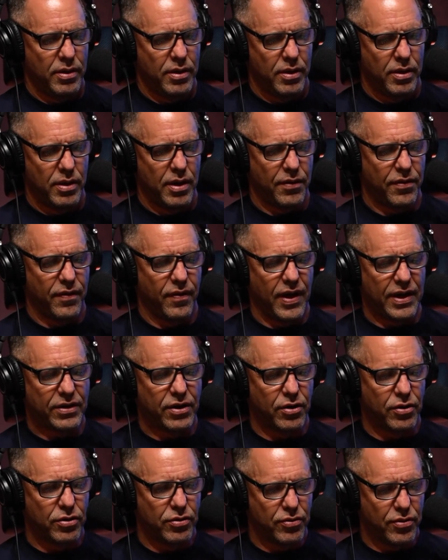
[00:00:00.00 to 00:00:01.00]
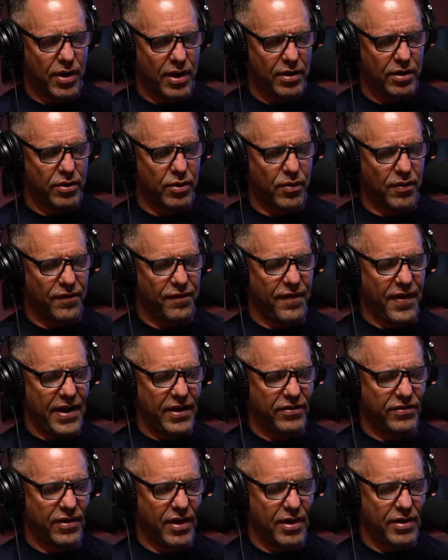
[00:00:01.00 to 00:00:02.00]
Nothing like to try to do a
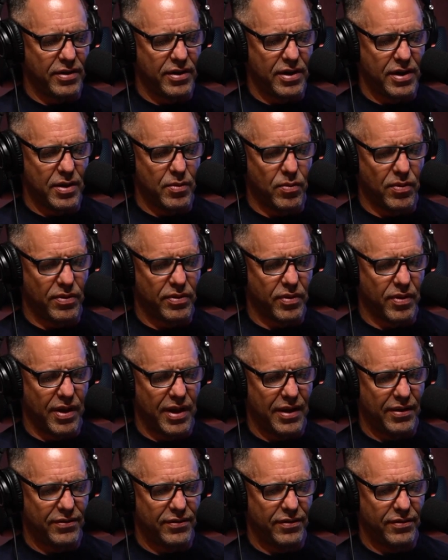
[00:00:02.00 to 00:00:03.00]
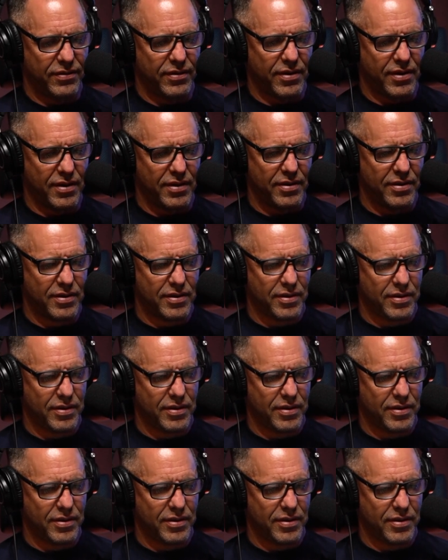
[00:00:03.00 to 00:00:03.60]
face ID with glasses on.